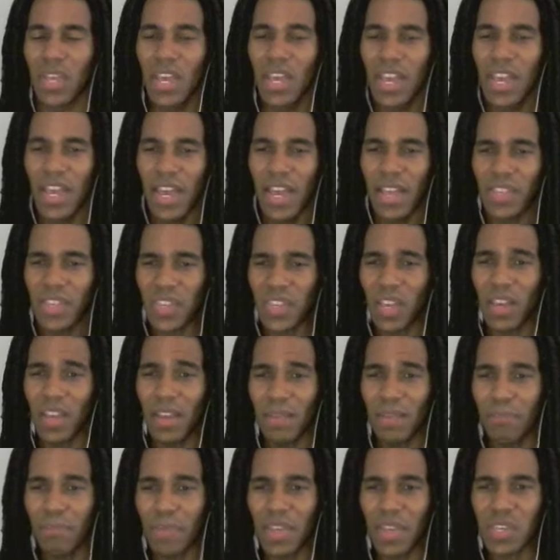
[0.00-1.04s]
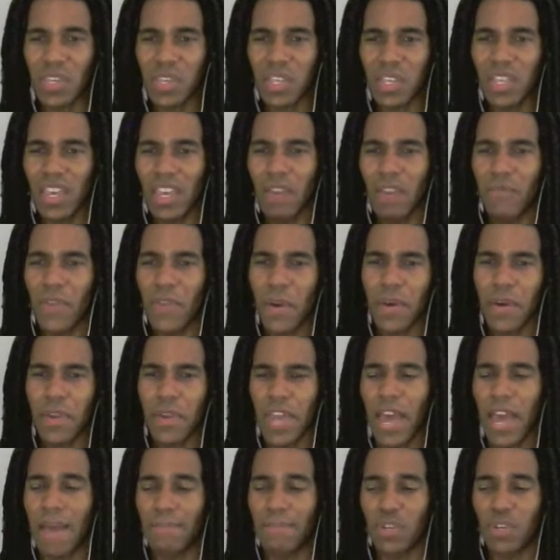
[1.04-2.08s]
It's basically a very
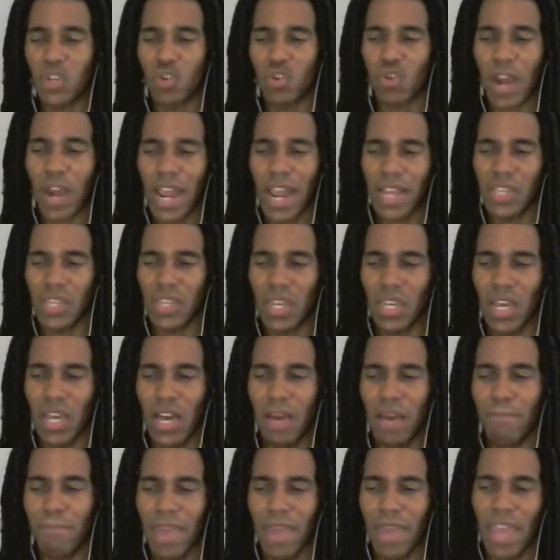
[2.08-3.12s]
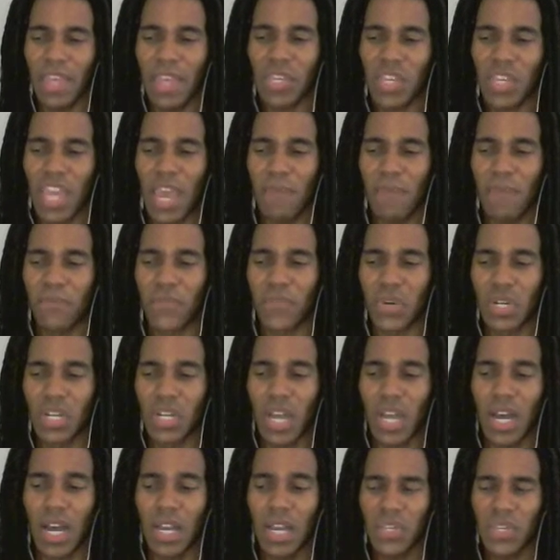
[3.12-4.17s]
abstract maze game for
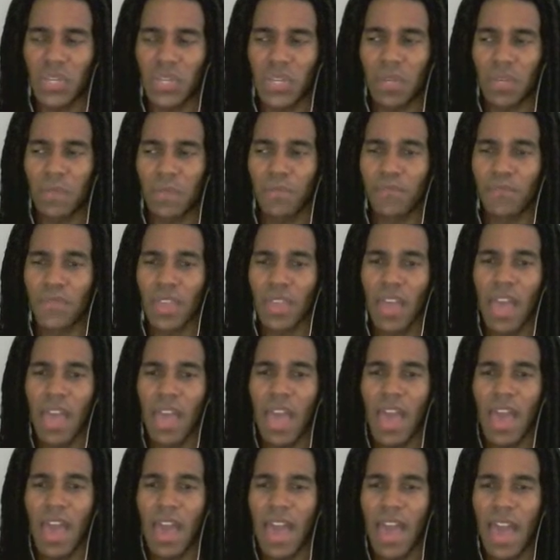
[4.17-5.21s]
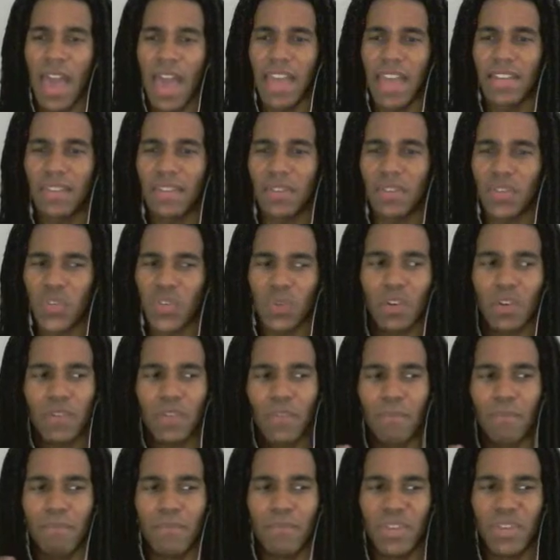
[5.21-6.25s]
DOS. And there's sort of a
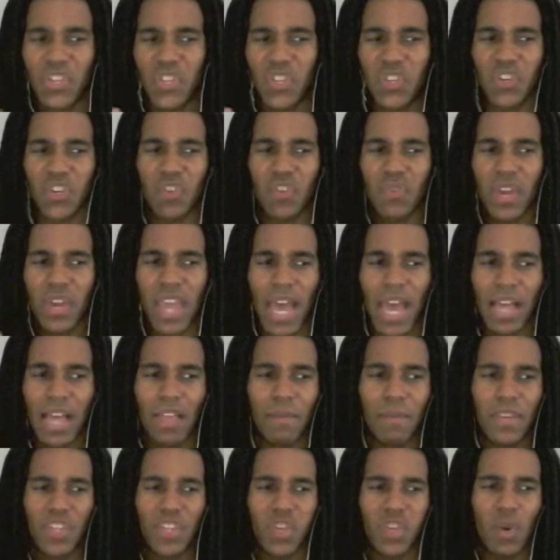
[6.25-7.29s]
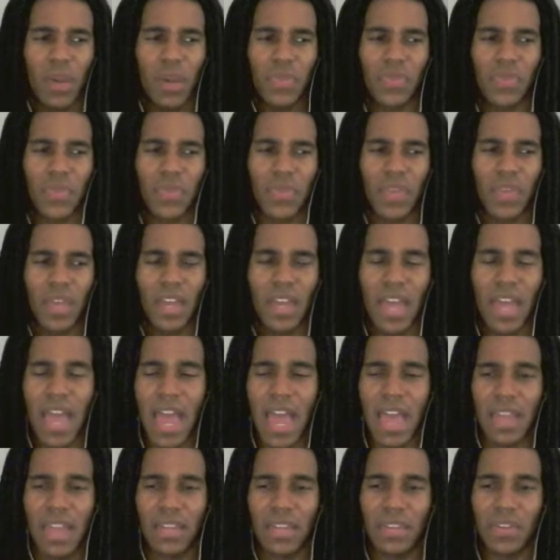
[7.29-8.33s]
mystery element to it.
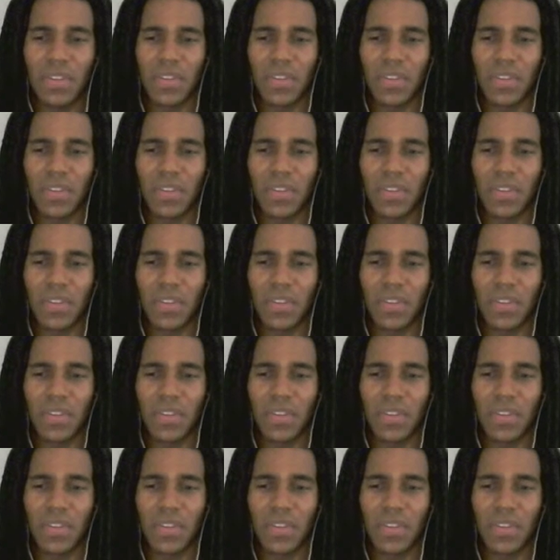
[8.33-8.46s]
And